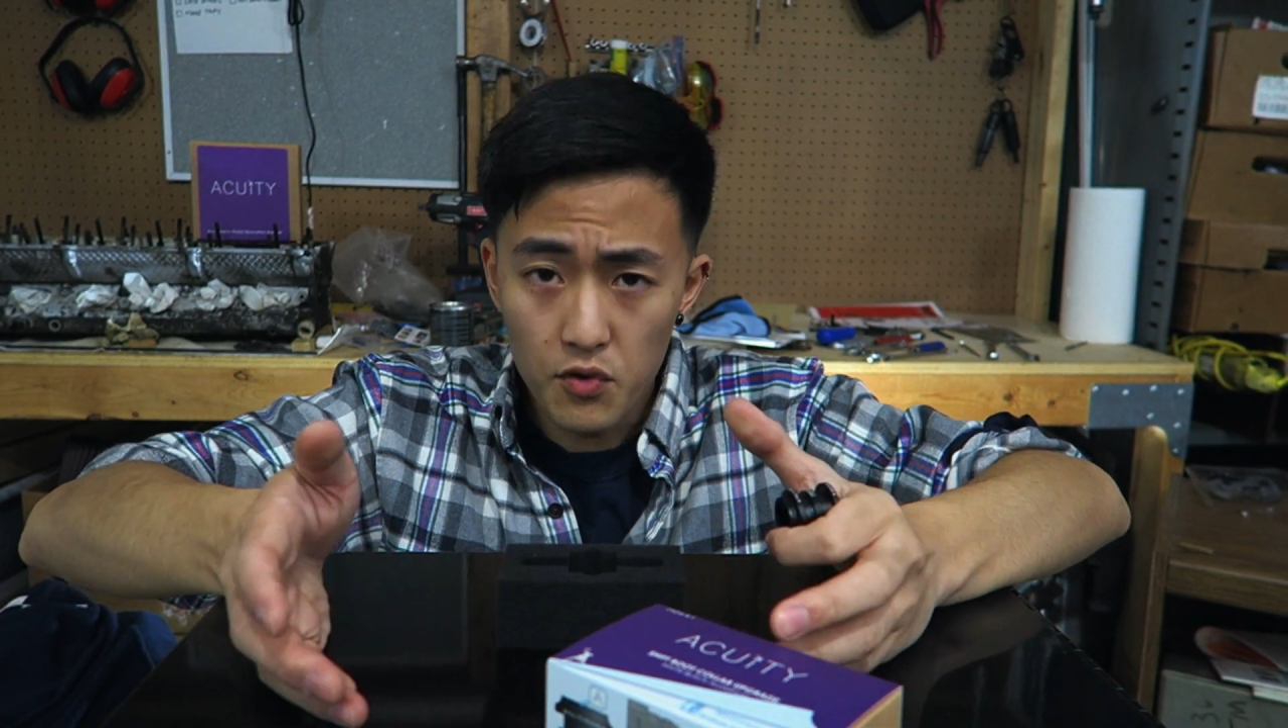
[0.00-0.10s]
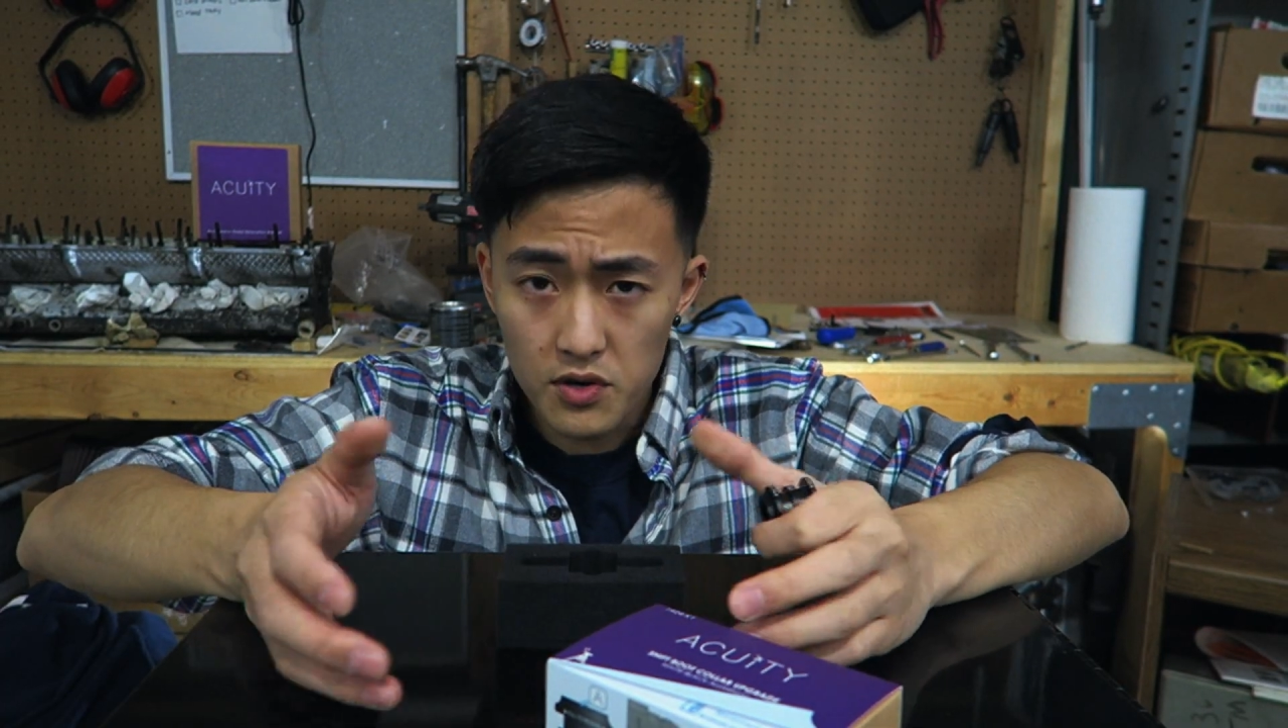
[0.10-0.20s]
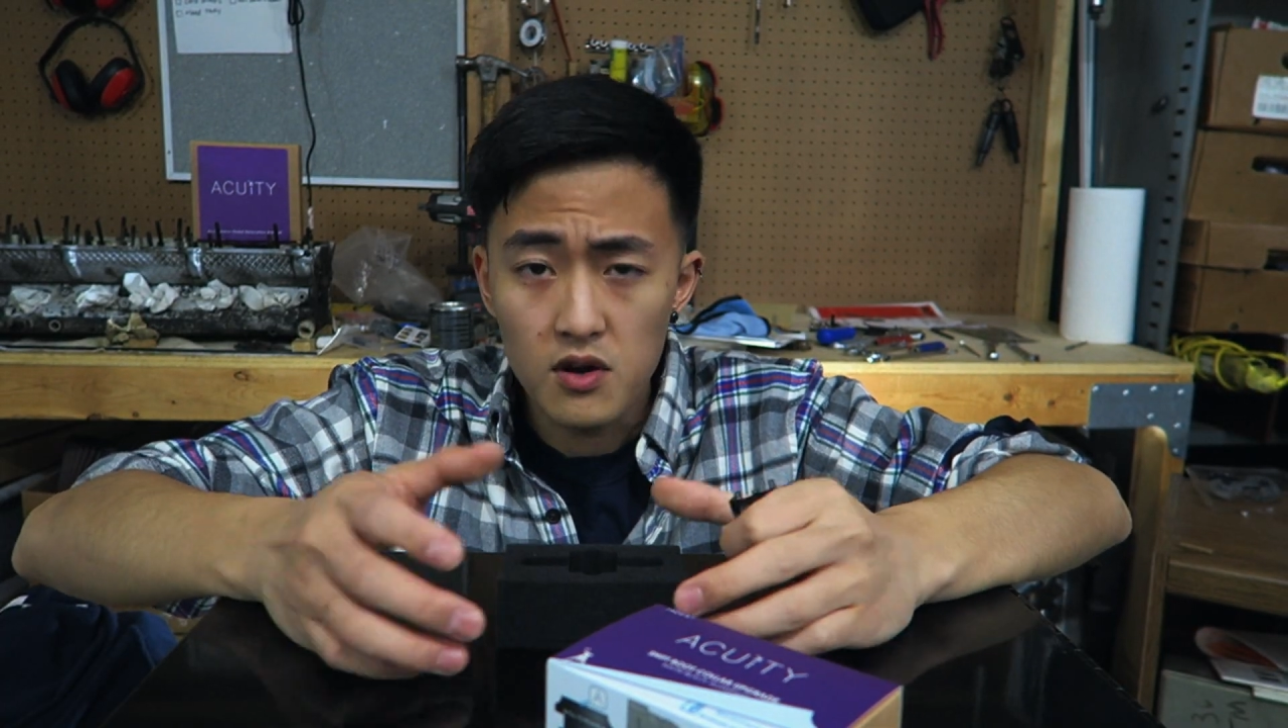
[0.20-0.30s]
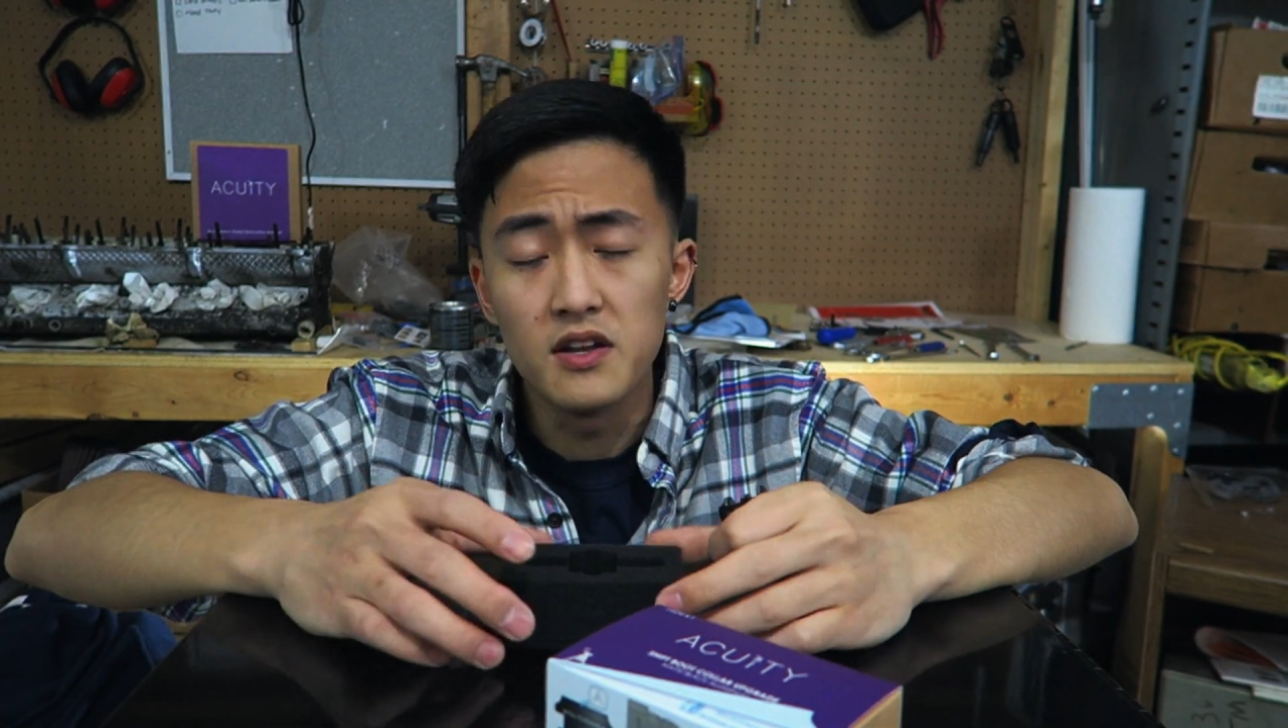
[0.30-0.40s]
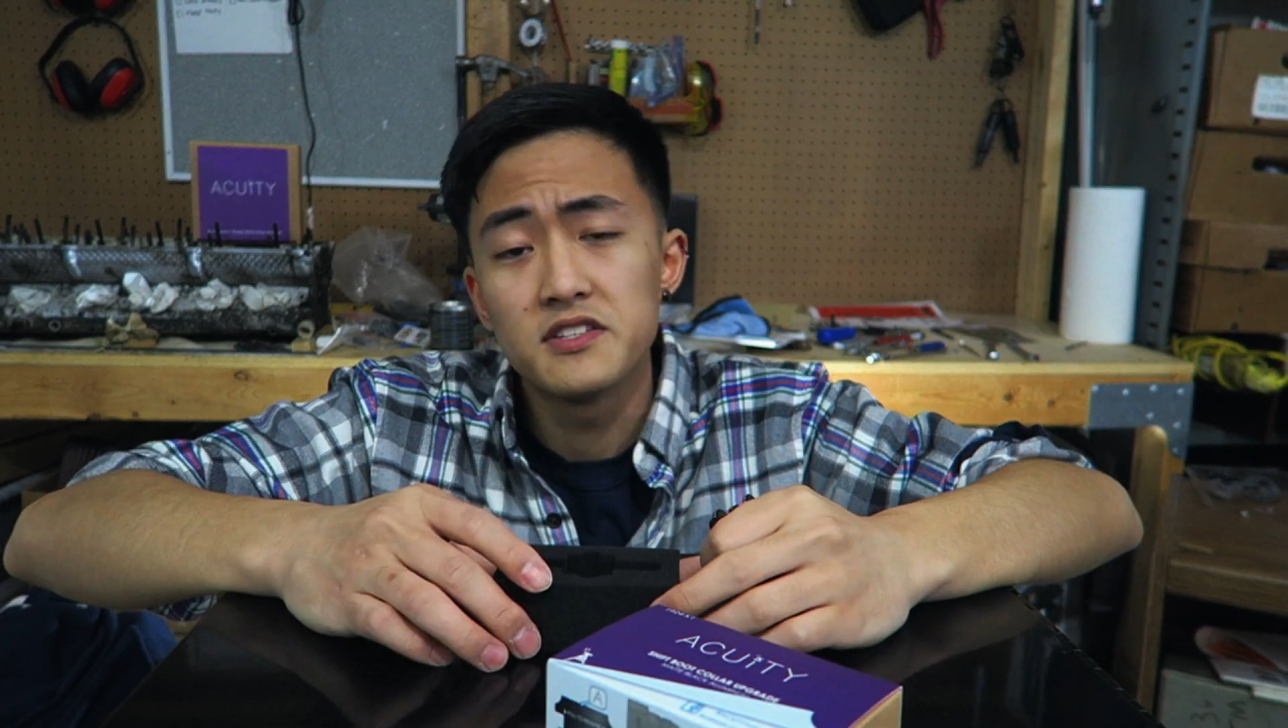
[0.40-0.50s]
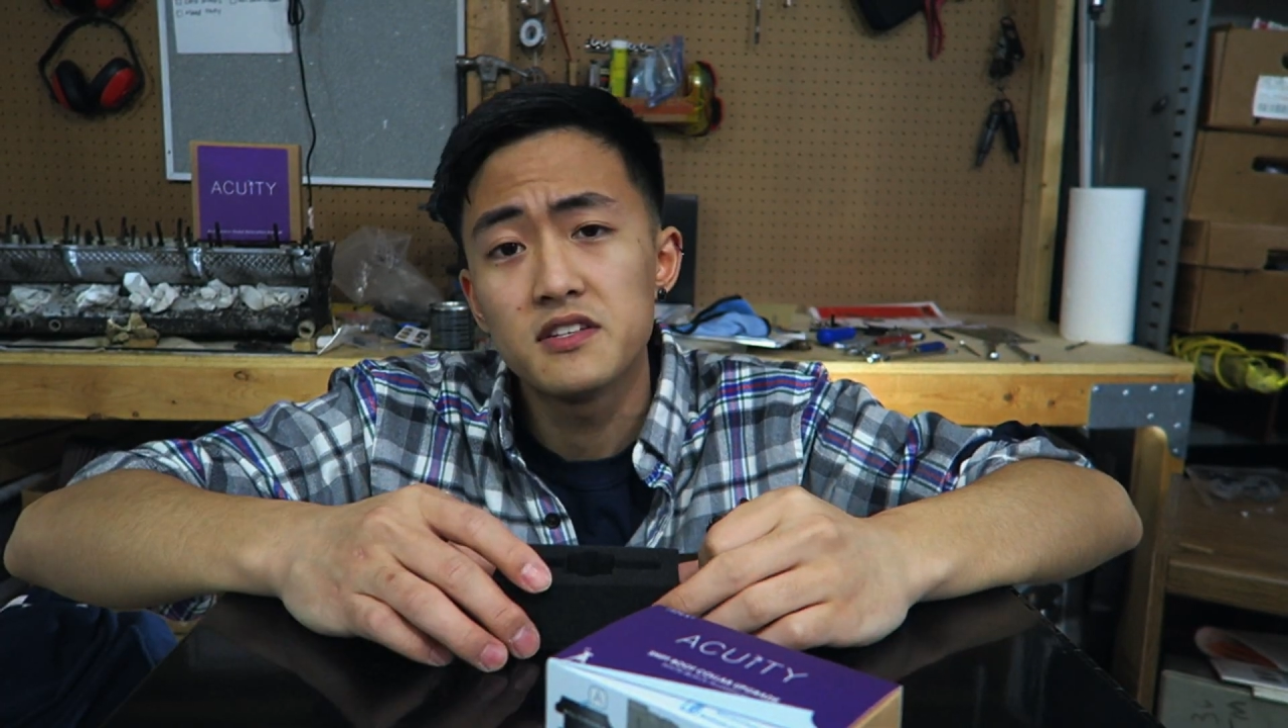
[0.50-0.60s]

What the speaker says: for your Honda